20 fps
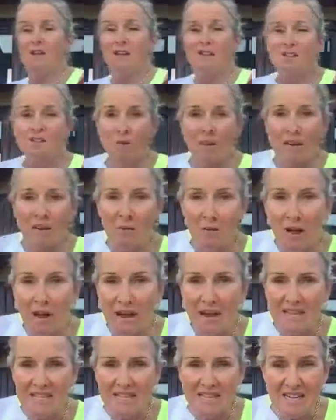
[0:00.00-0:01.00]
So
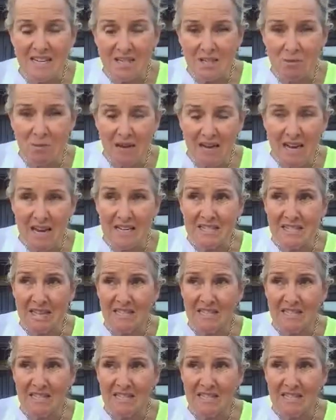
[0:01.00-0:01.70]
anyway, 6 minutes.